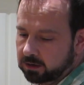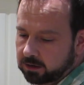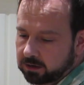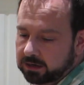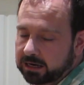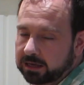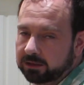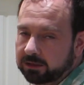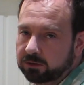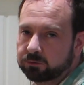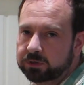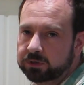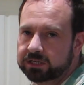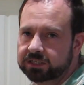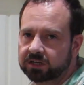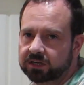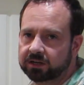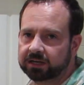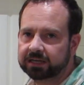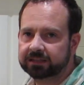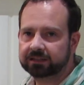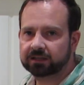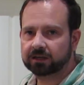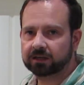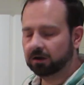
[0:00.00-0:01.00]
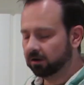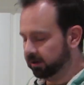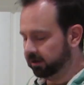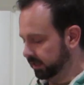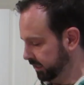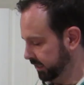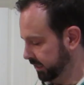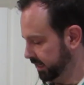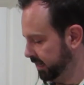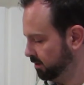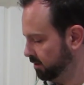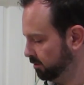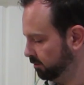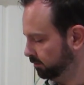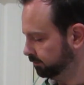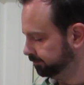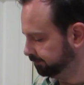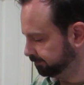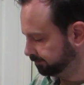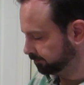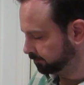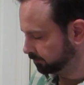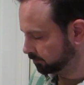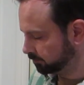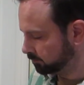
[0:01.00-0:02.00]
Now the reason I add the garlic now
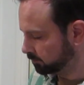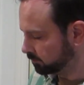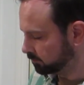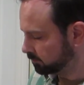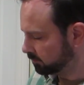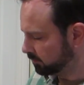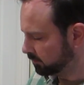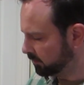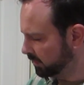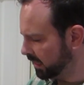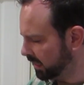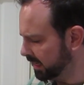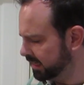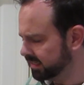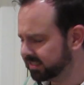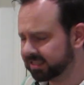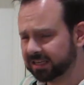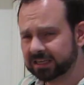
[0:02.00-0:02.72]
is